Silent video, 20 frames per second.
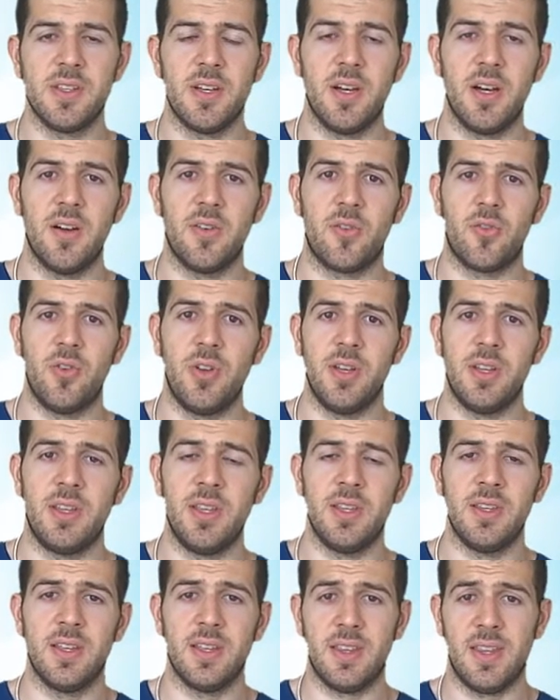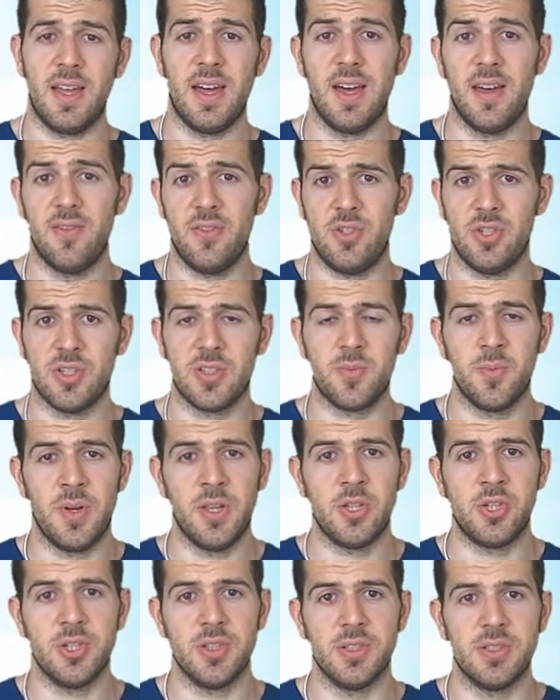of creatine that I've just
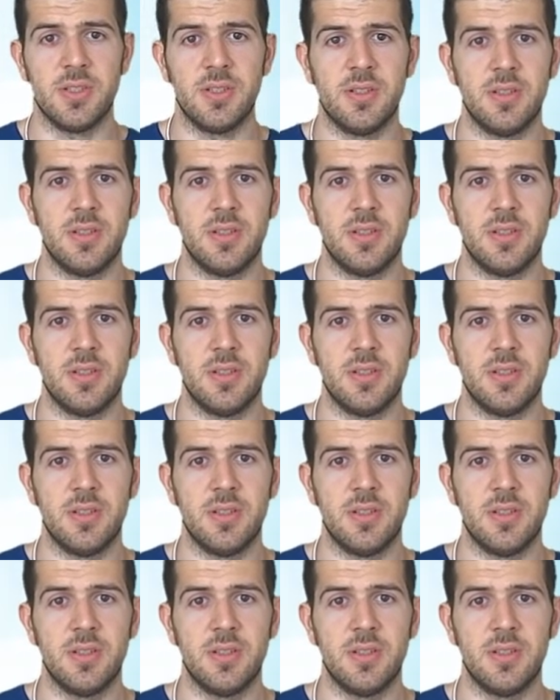mentioned.